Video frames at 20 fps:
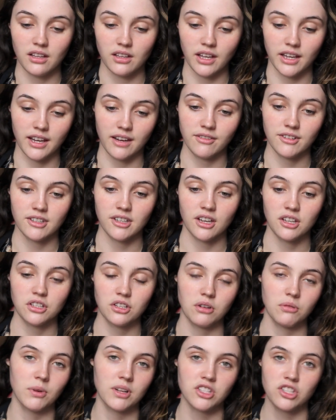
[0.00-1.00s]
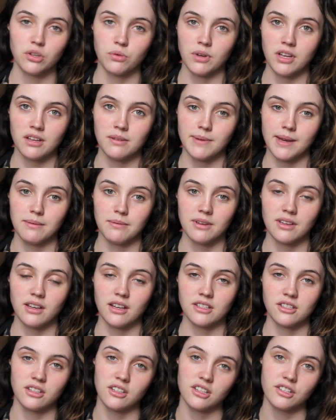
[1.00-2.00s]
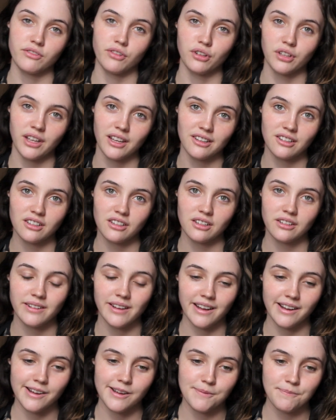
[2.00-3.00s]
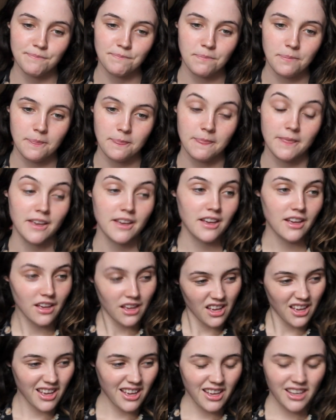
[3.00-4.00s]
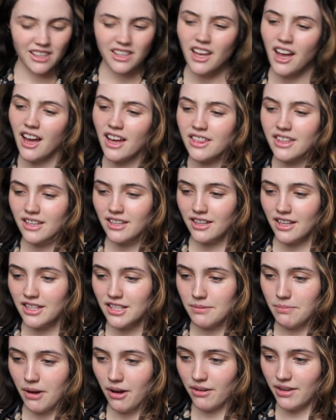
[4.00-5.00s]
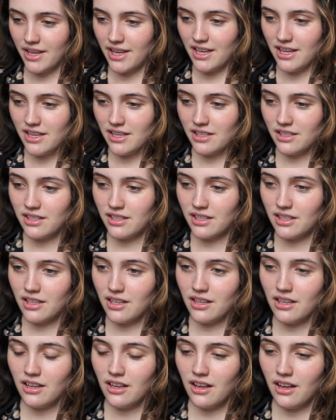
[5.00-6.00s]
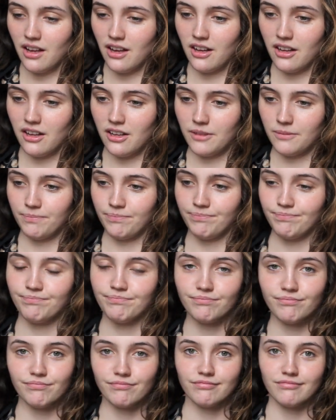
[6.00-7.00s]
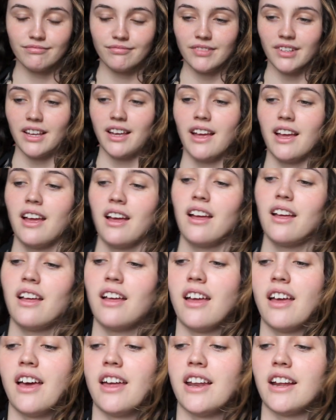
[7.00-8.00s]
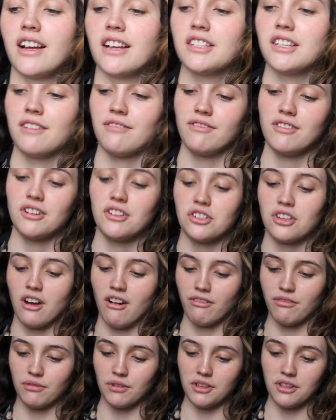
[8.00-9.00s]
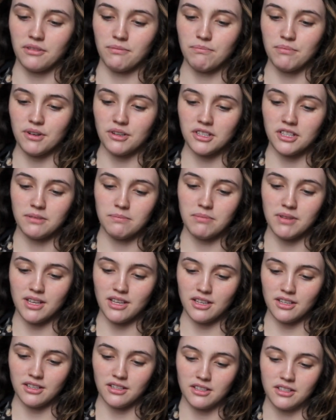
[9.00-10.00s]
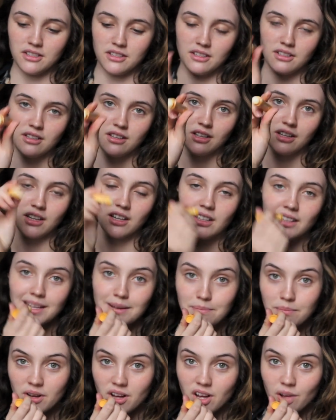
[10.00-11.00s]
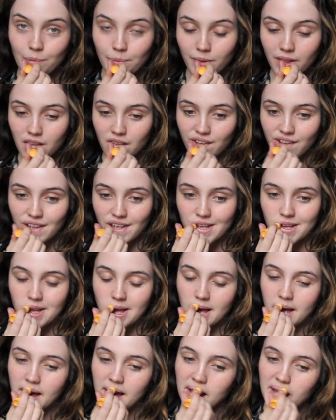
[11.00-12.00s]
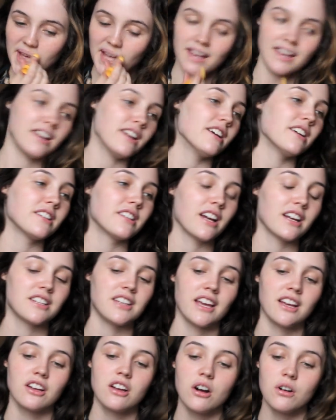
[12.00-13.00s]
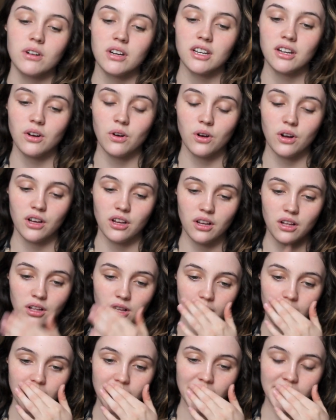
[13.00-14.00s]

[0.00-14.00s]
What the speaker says: like every day, so once a week maybe as an exfoliator. Yeah, I think that's about it. And I guess I finish off with Burt's Bees lip balm, and I take coconut oil